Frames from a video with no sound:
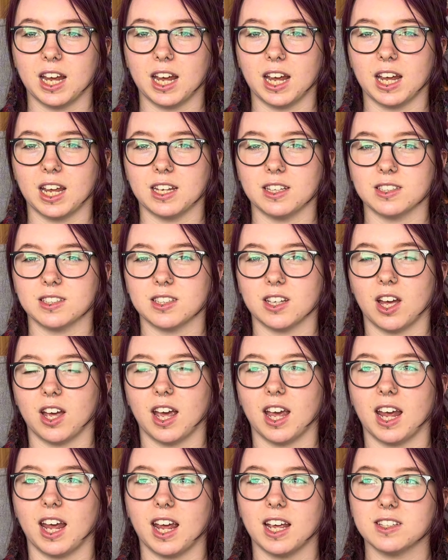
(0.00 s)
It is
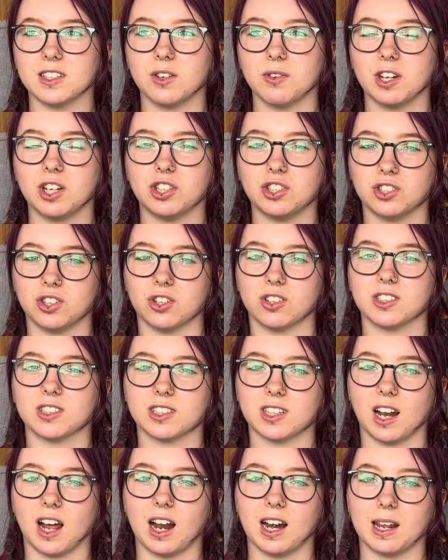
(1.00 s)
only just
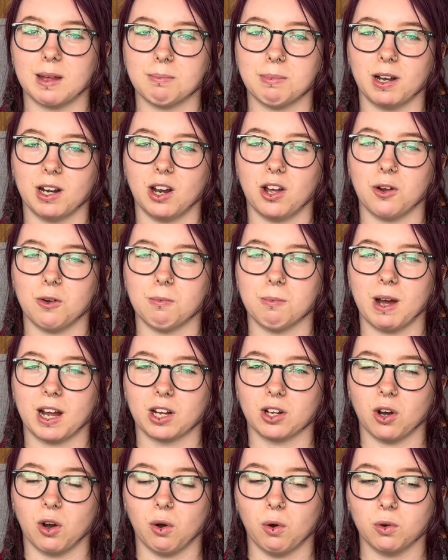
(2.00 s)
slightly below my
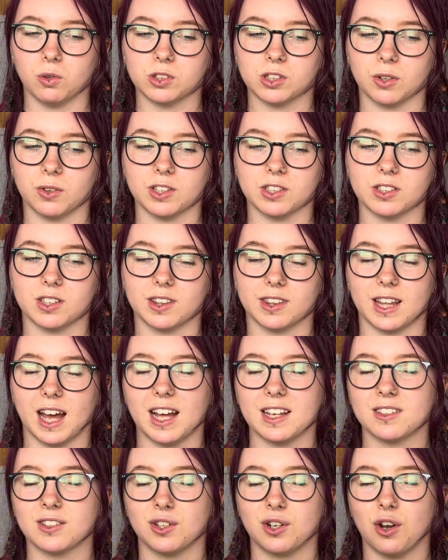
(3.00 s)
goal, so
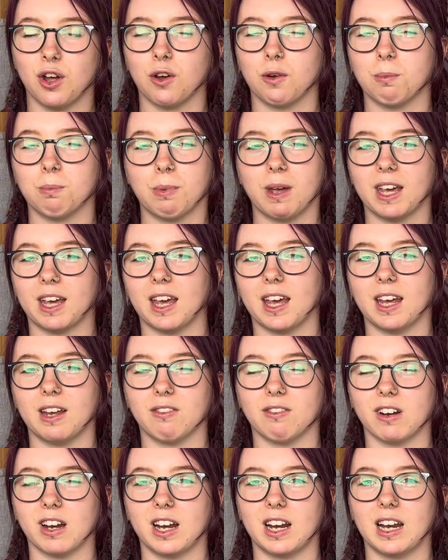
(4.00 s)
that's no biggie
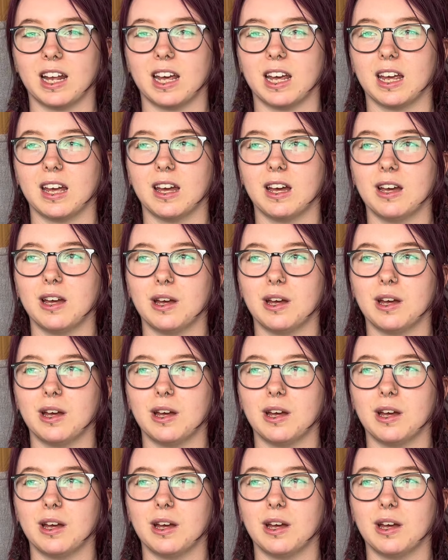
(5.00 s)
really,